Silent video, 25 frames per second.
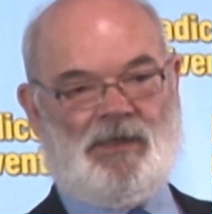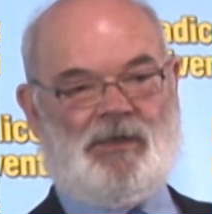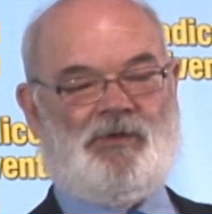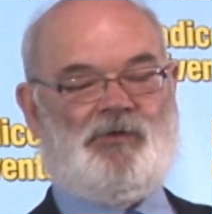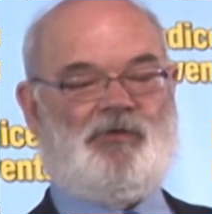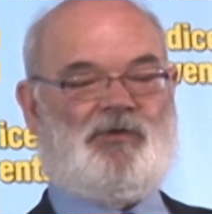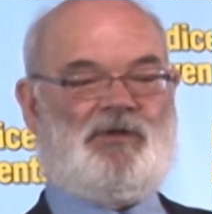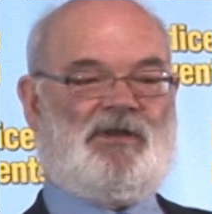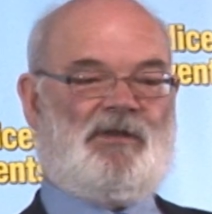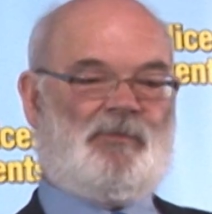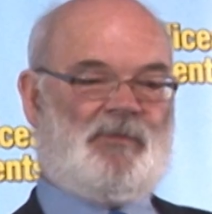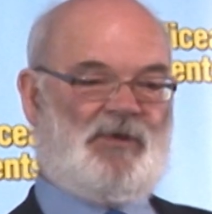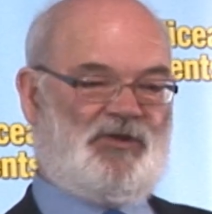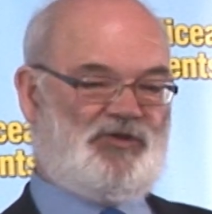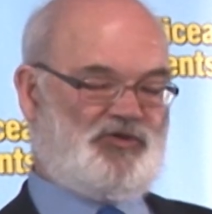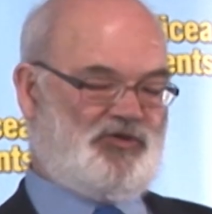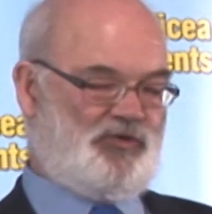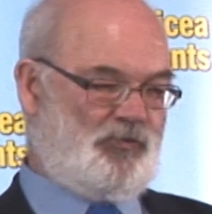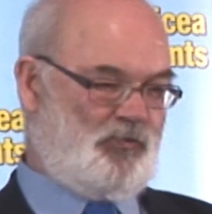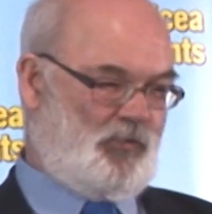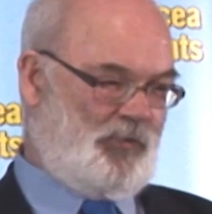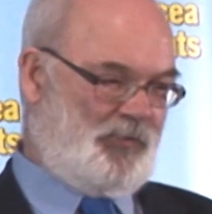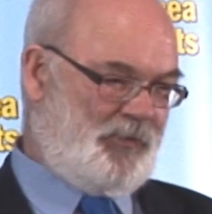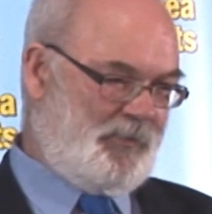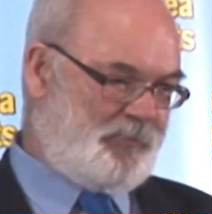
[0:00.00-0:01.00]
You can
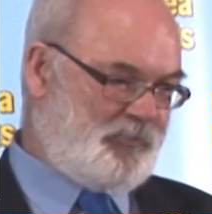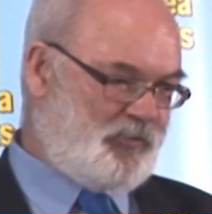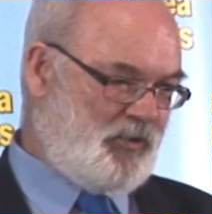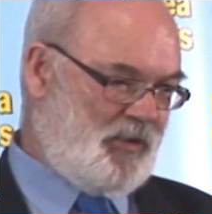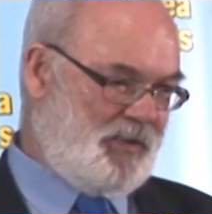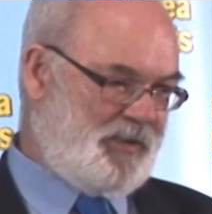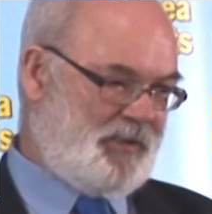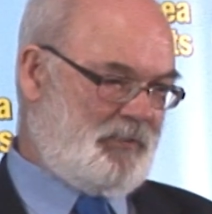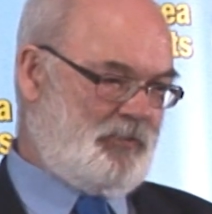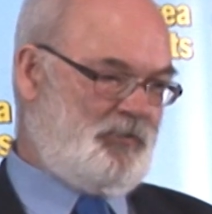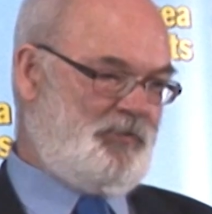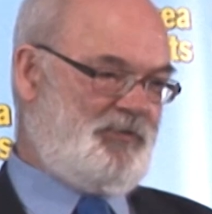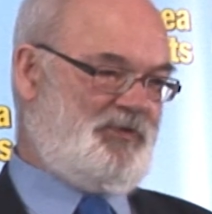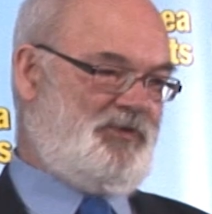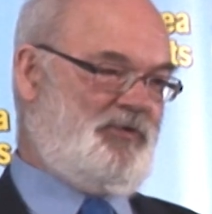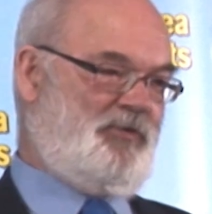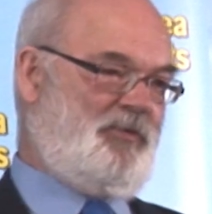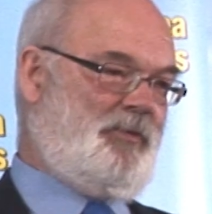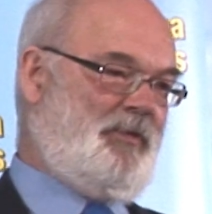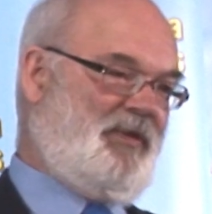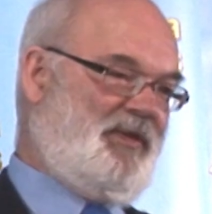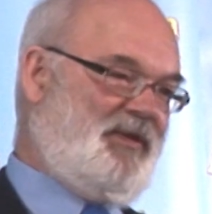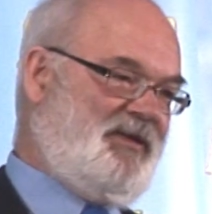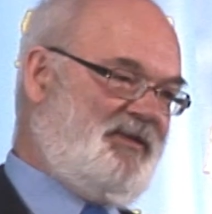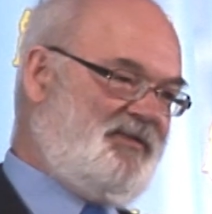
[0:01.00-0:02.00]
imagine what the press would do
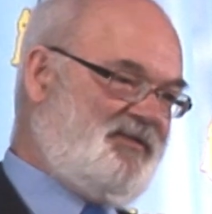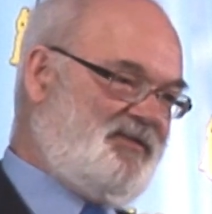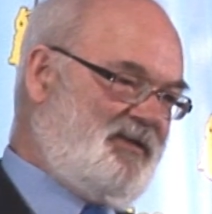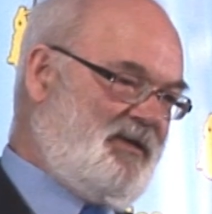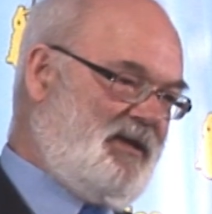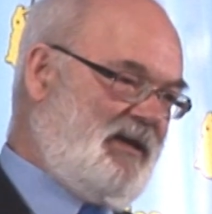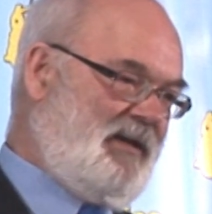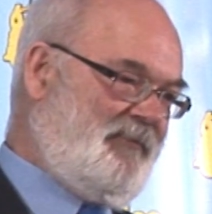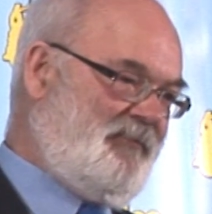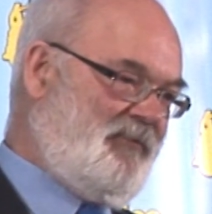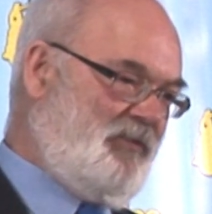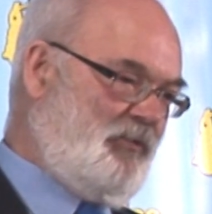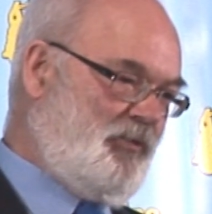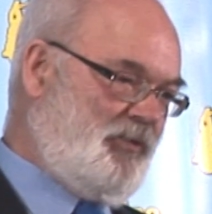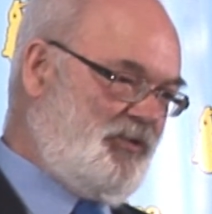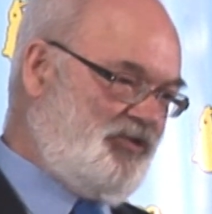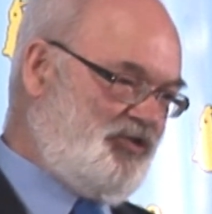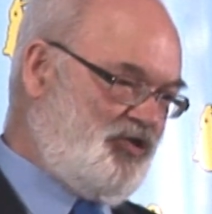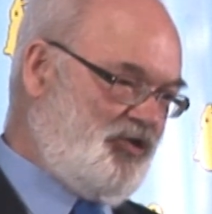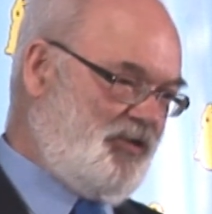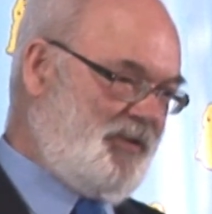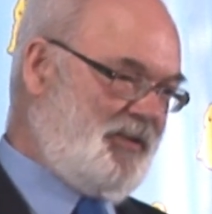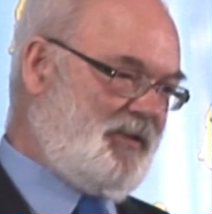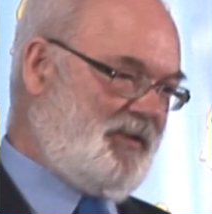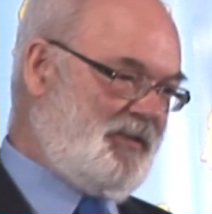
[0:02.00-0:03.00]
with it if it were
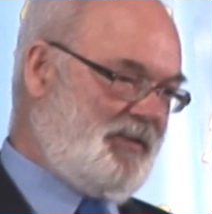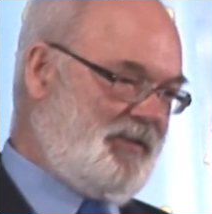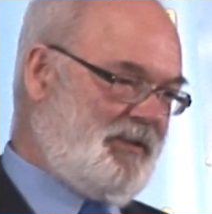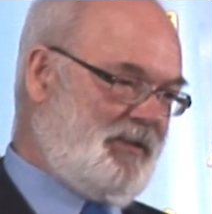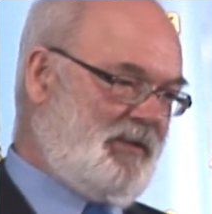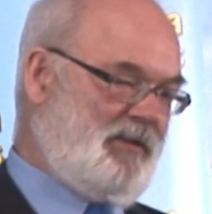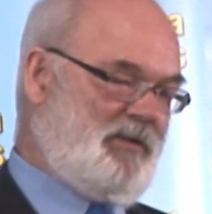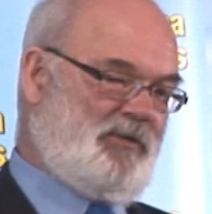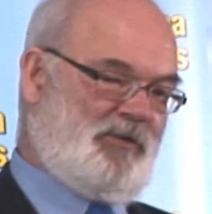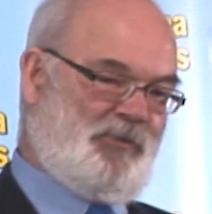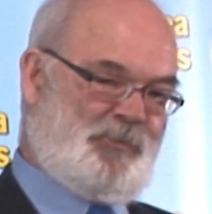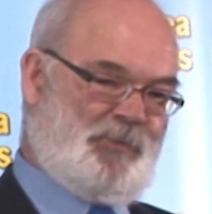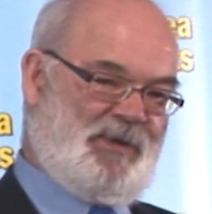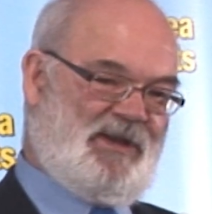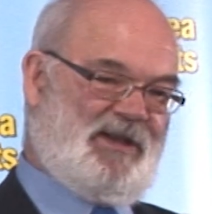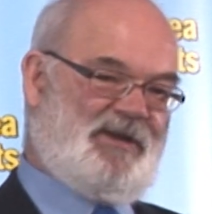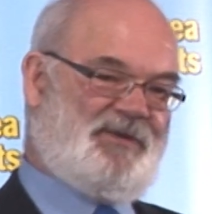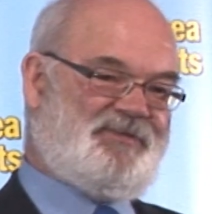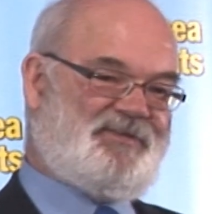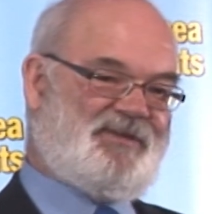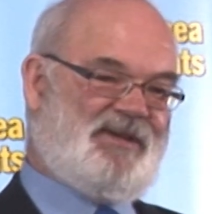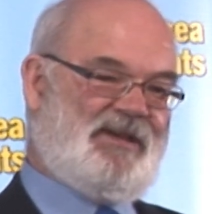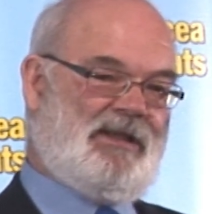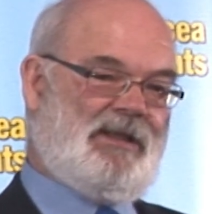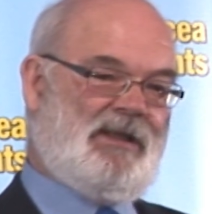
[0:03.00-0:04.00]
just a single
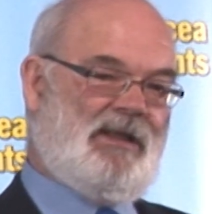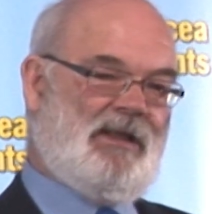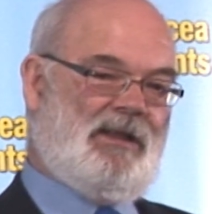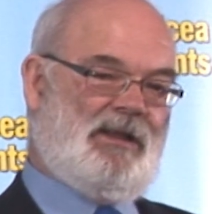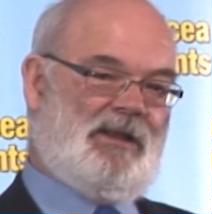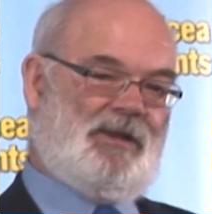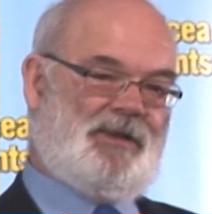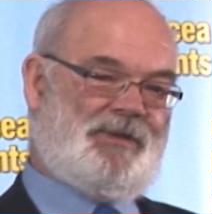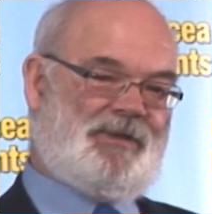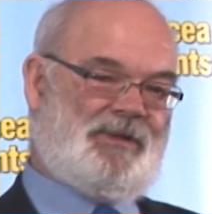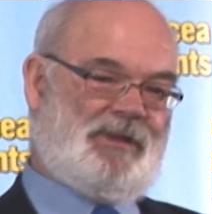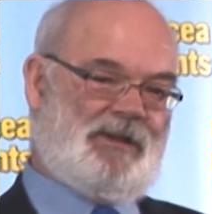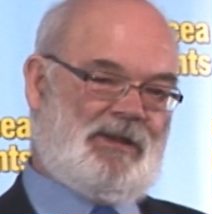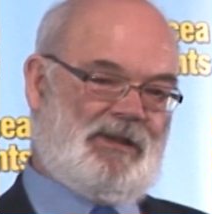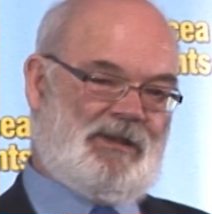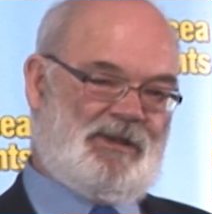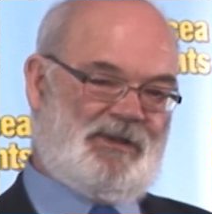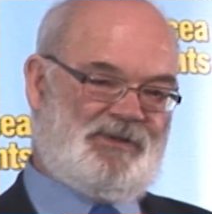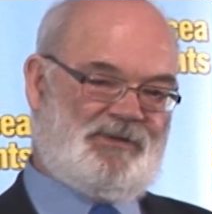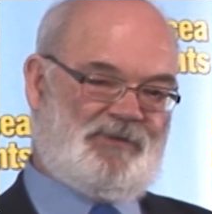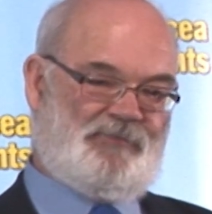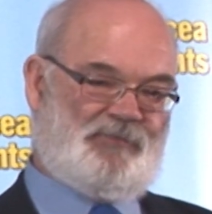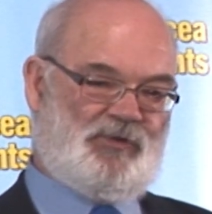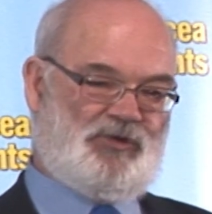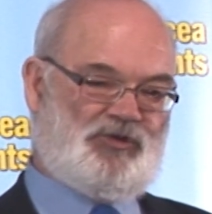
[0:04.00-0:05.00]
party, a single
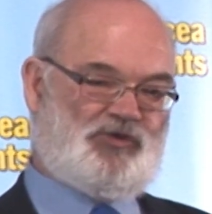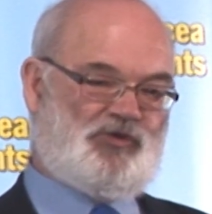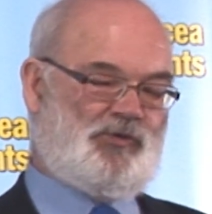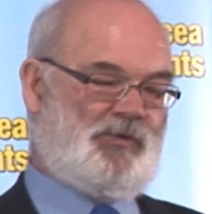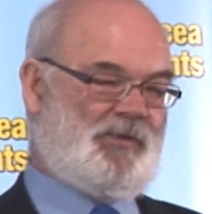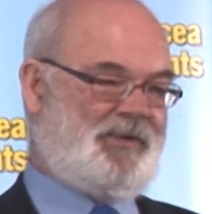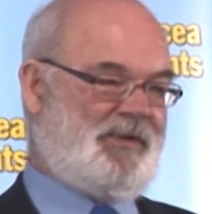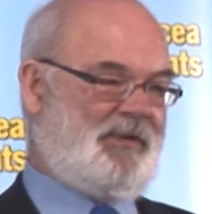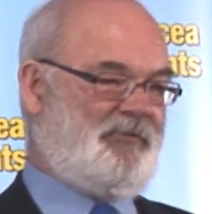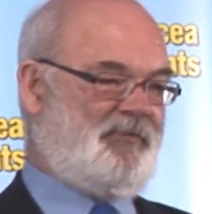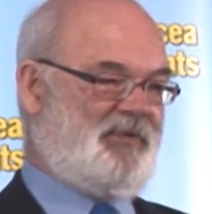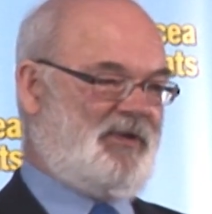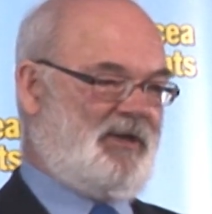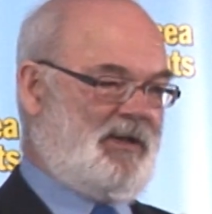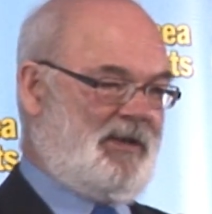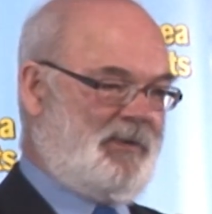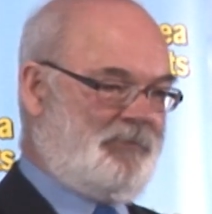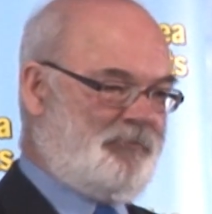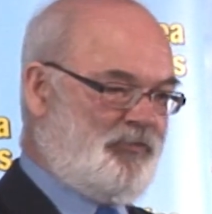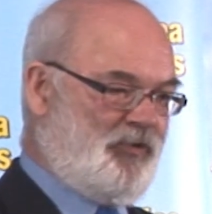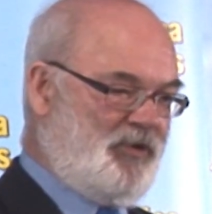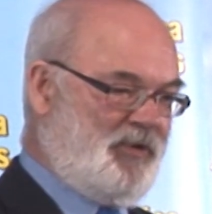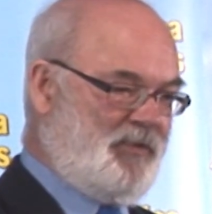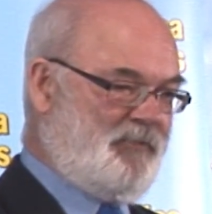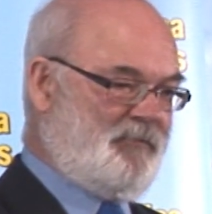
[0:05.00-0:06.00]
individual, something
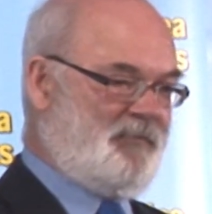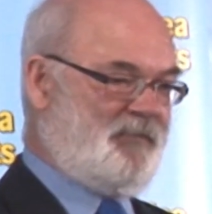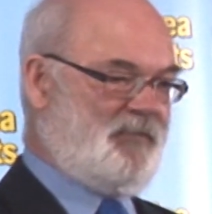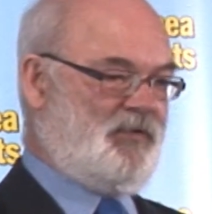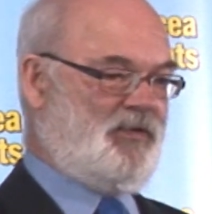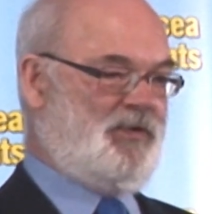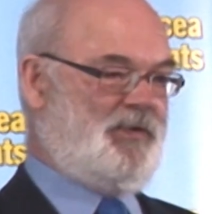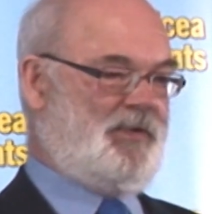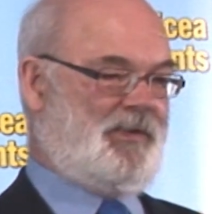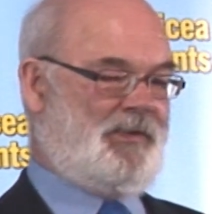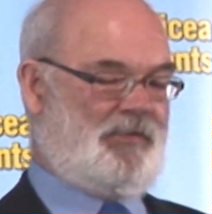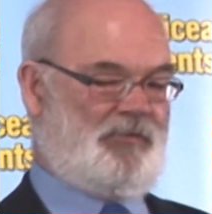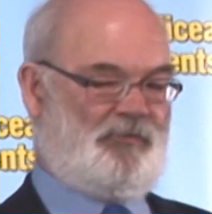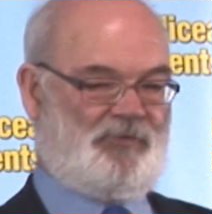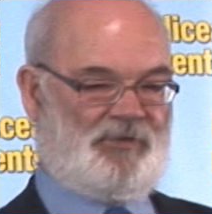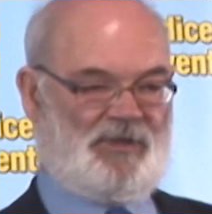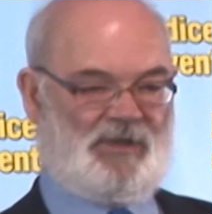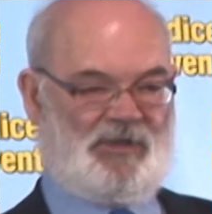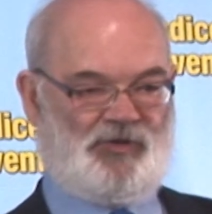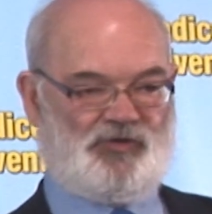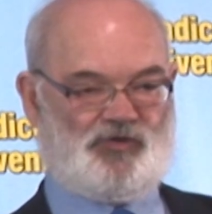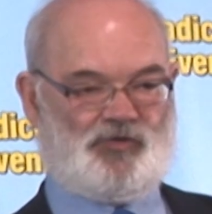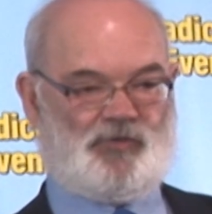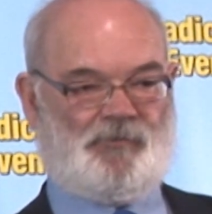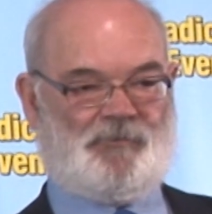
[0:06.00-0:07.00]
like Britain First or the
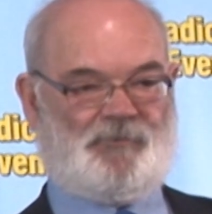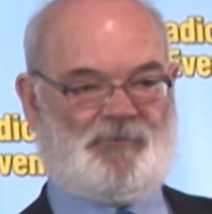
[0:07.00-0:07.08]
National